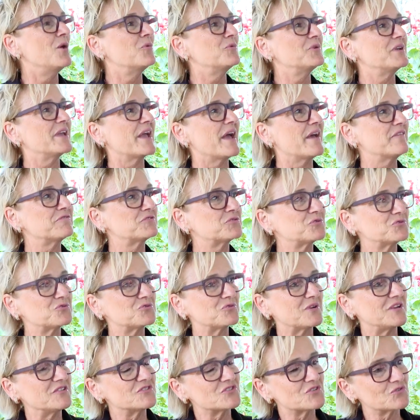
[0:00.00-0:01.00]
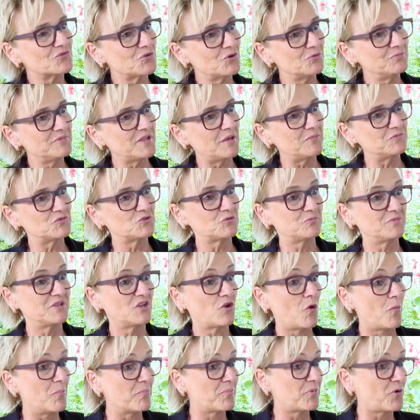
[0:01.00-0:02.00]
We have to transform them to
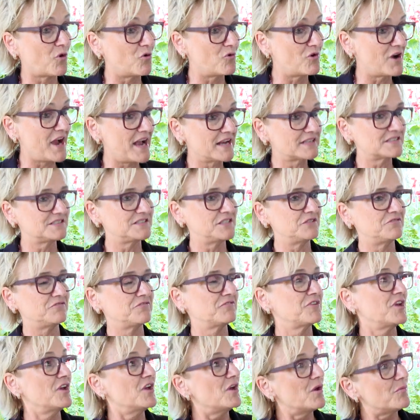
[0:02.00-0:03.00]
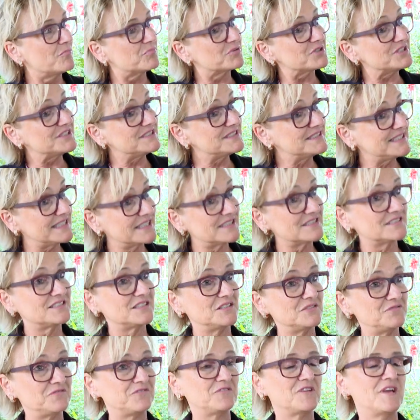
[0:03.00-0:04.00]
become proactive,
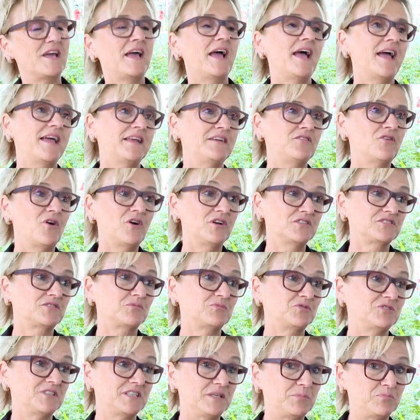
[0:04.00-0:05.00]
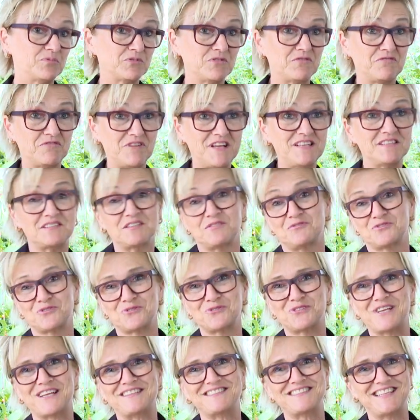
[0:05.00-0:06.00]
predictive, and ultimately preventive,
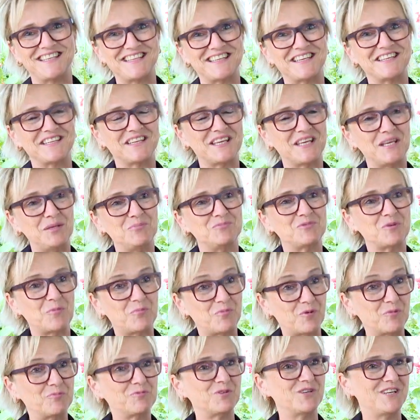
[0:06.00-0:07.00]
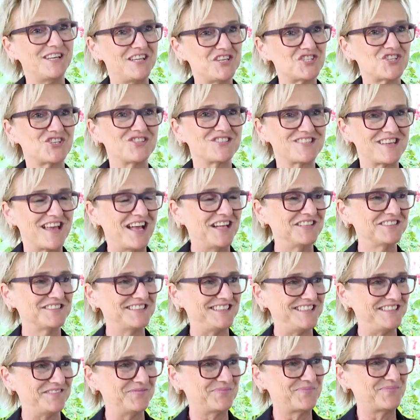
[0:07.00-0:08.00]
so that they can keep the populations
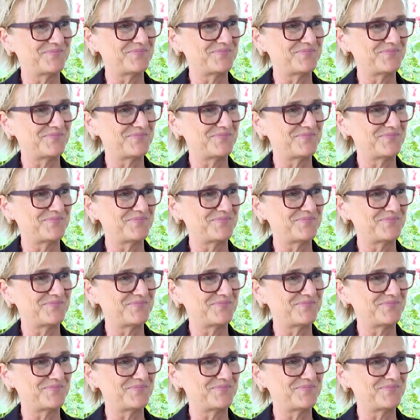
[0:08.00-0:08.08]
healthy.